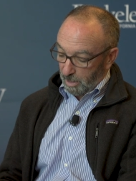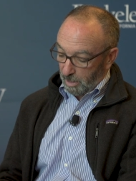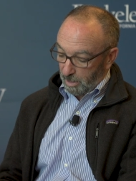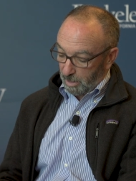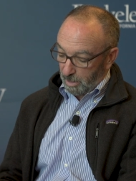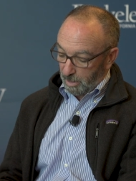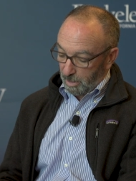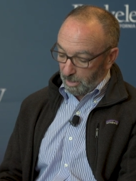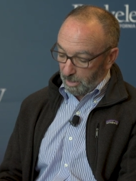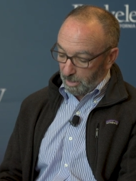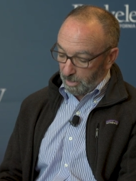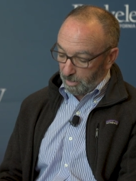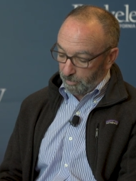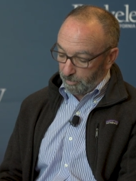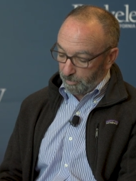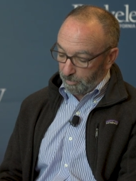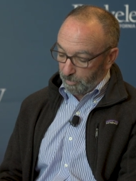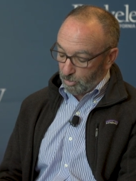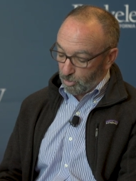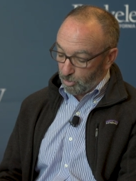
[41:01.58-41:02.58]

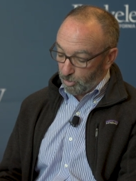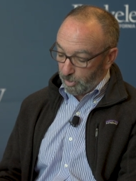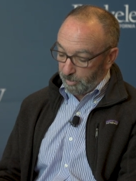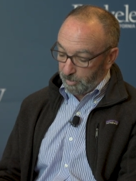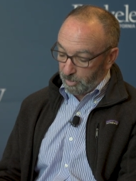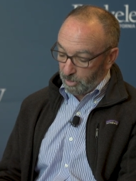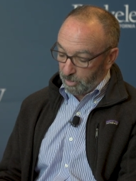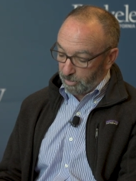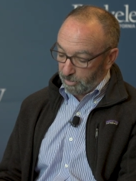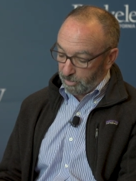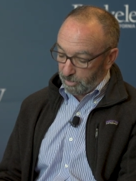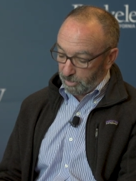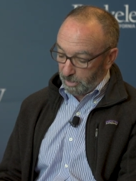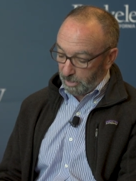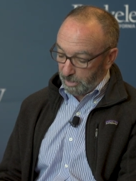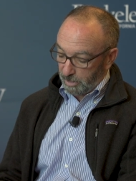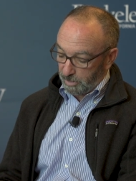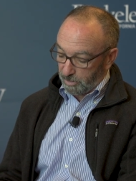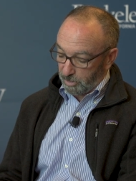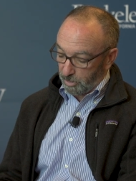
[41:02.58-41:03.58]
um, DREAMers,
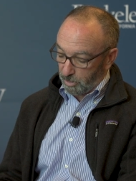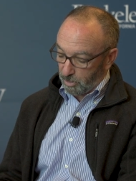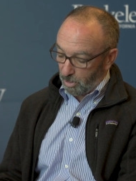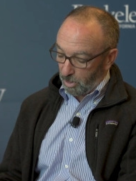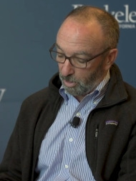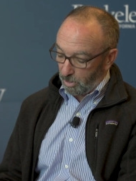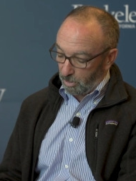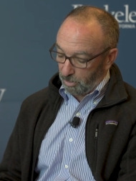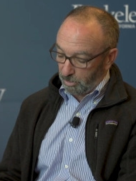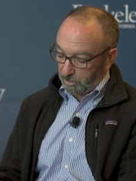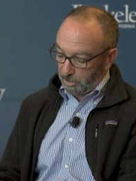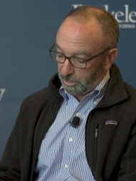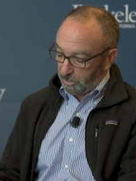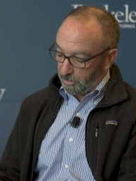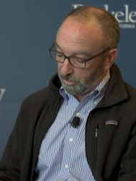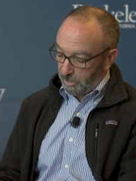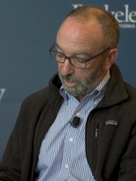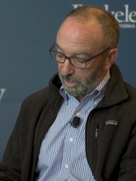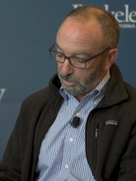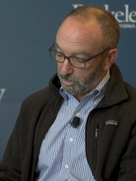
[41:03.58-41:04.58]
as they're called,
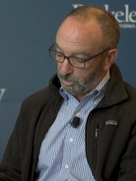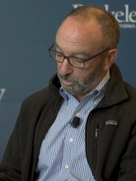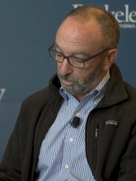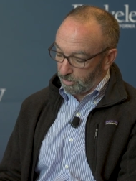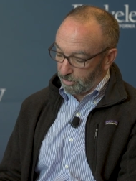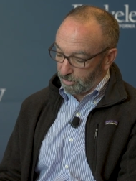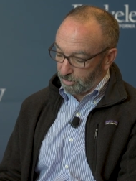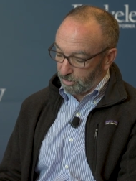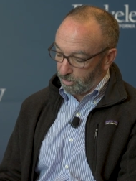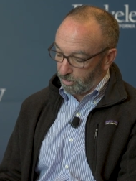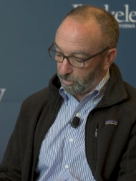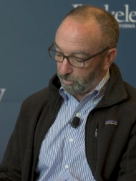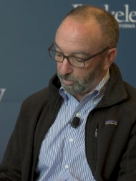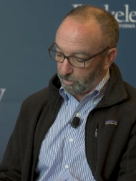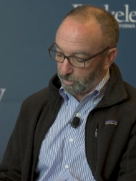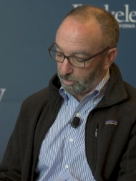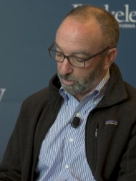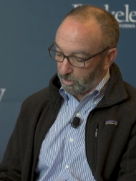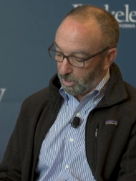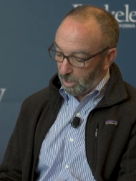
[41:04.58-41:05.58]
international
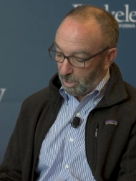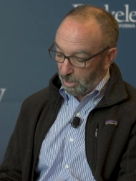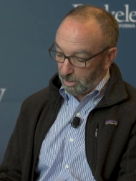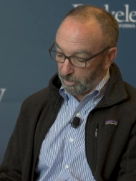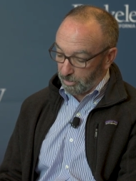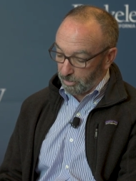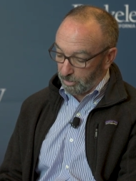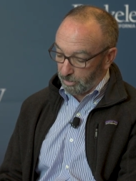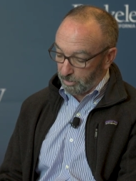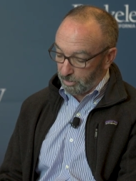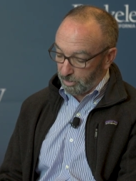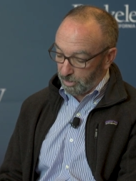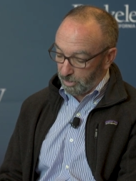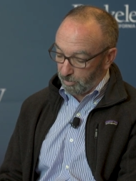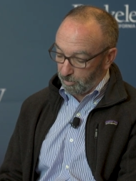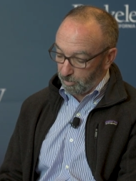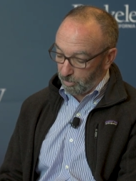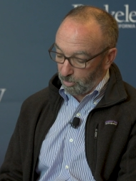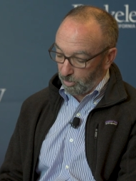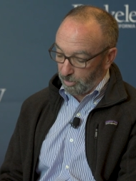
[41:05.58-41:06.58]
students, scholars, and
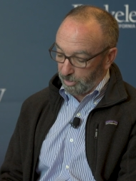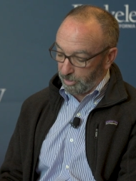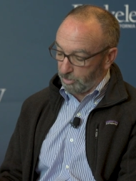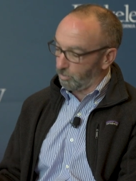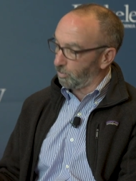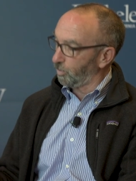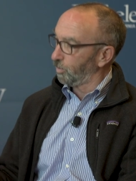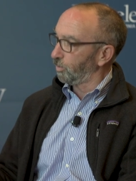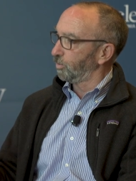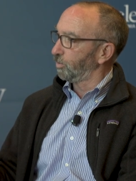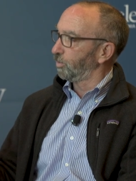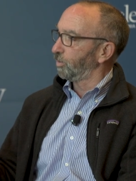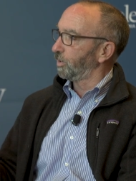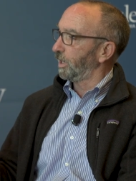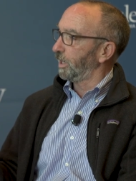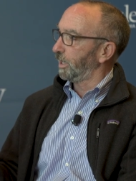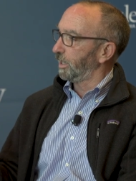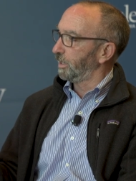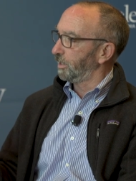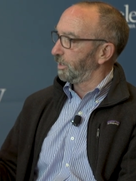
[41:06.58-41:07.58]
employees
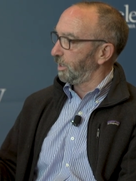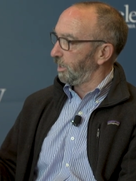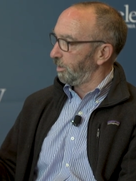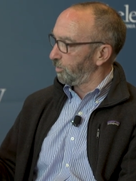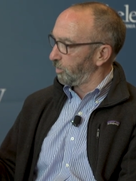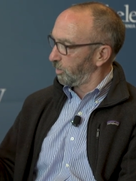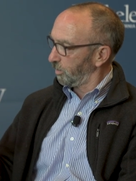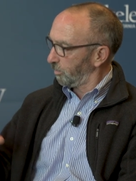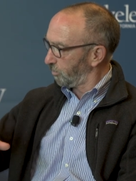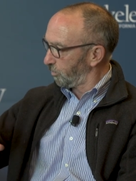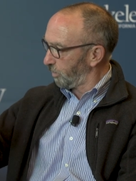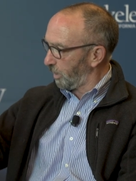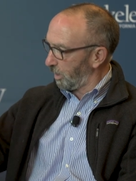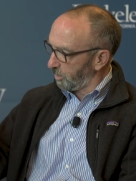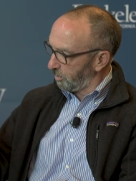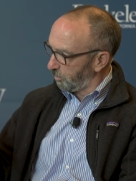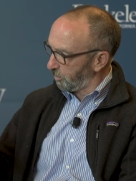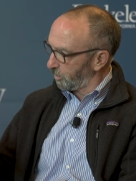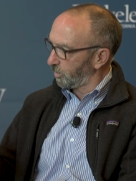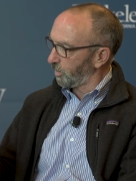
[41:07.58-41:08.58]
in, in,
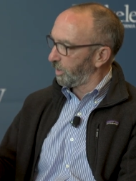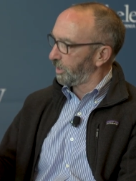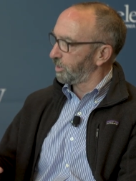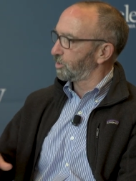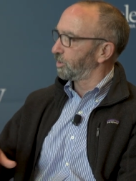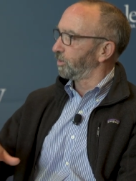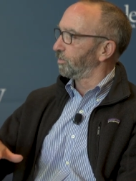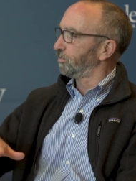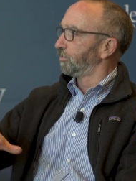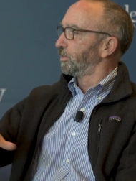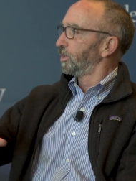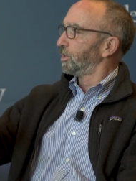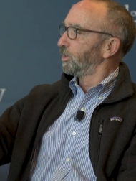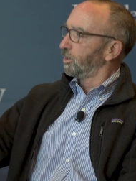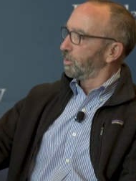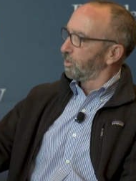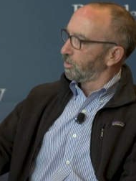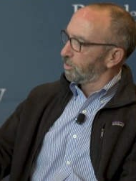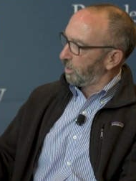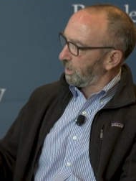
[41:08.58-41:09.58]
around immigration.
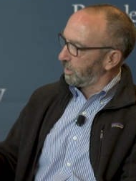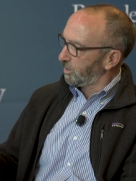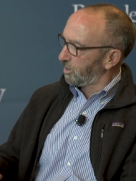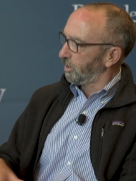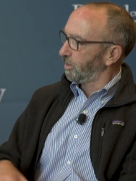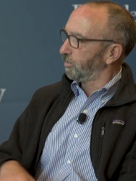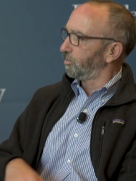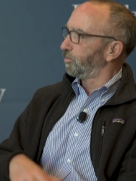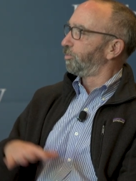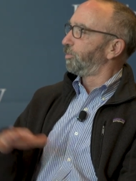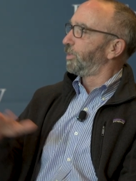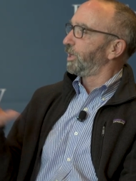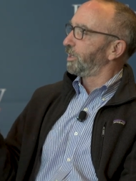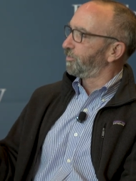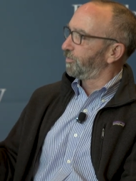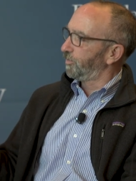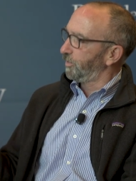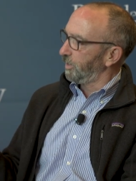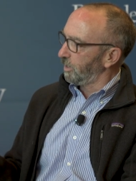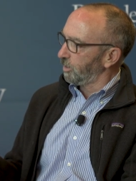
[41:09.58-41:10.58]
So that's a big
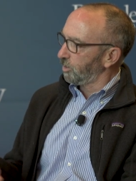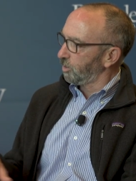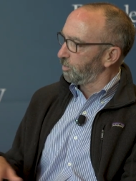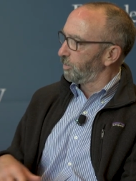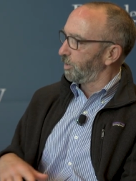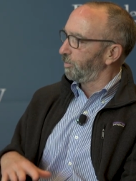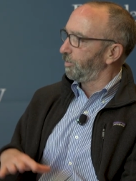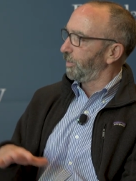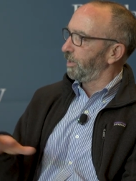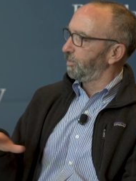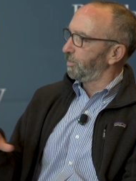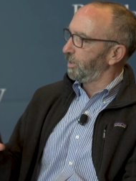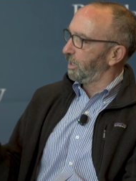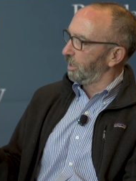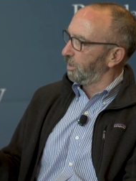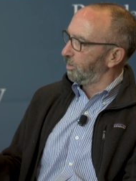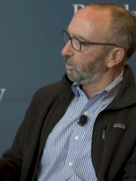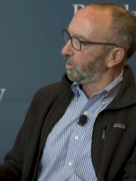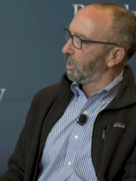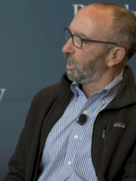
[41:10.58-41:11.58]
field, but
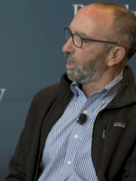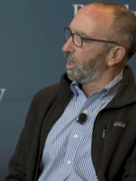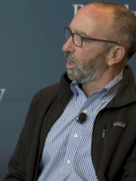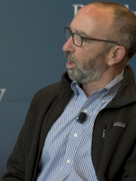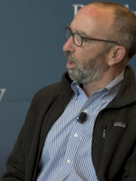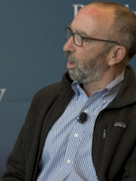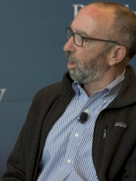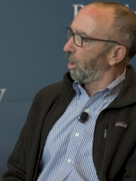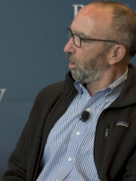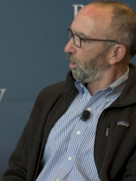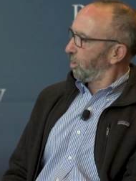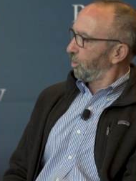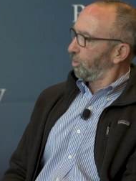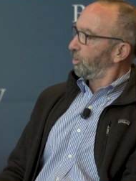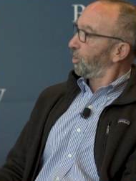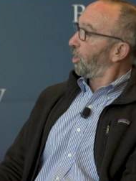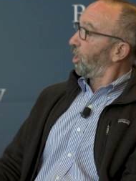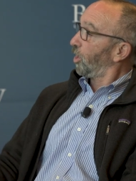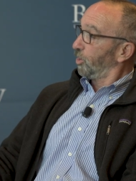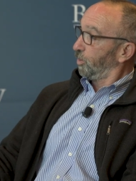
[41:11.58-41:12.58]
maybe
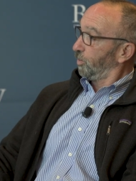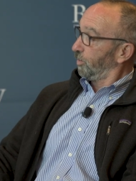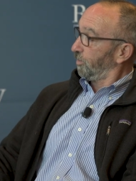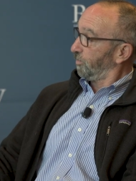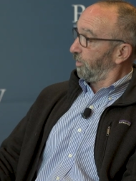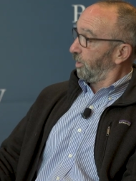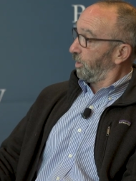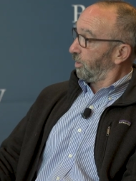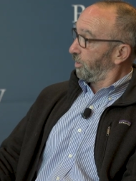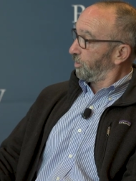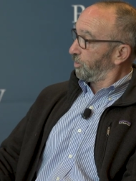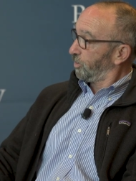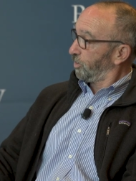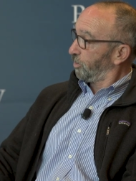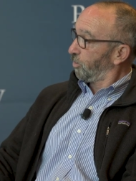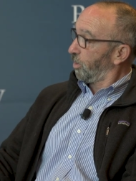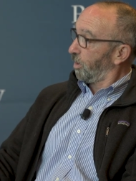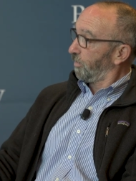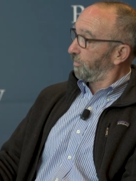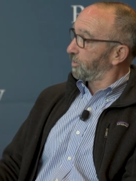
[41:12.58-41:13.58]
are, are you involved, is
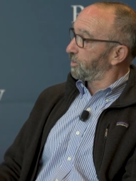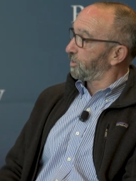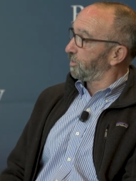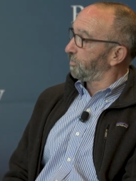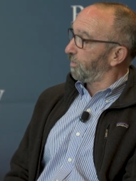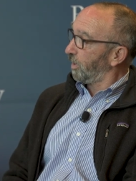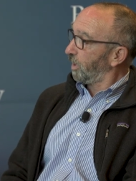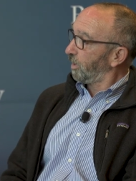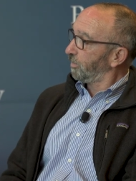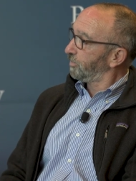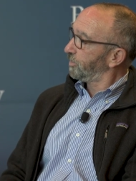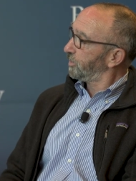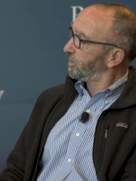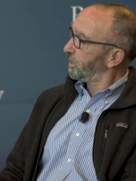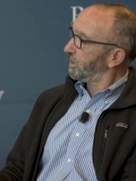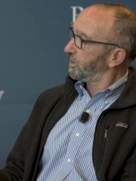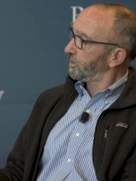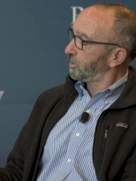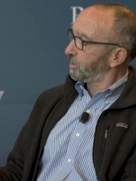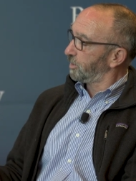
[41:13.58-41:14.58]
your office involved in
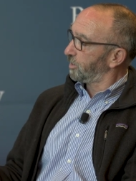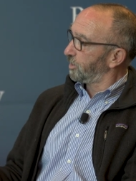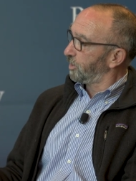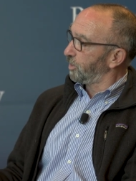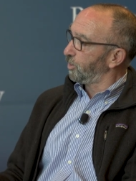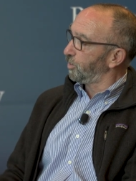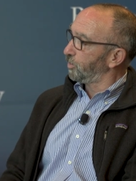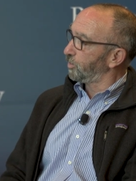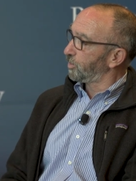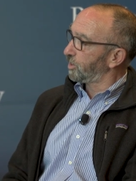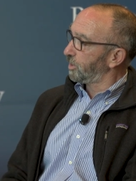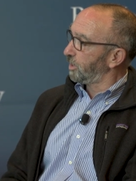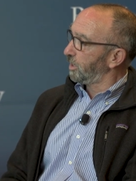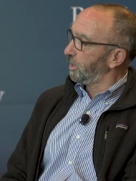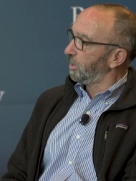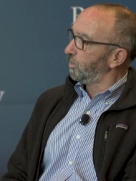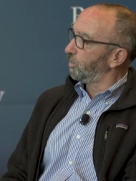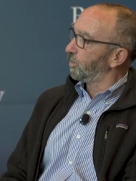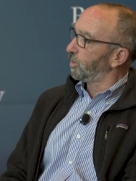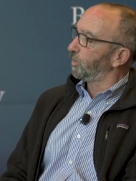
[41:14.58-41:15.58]
this? Is the
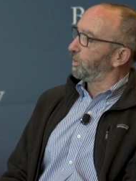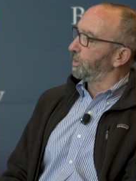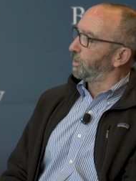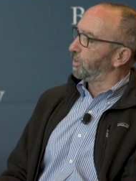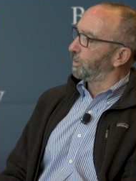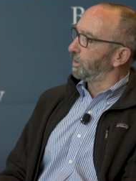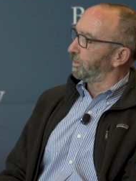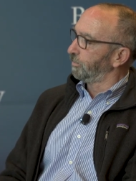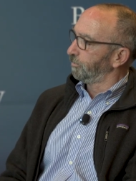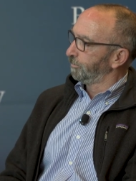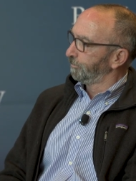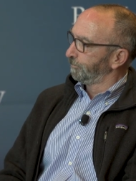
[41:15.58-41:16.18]
UC, what are we doing?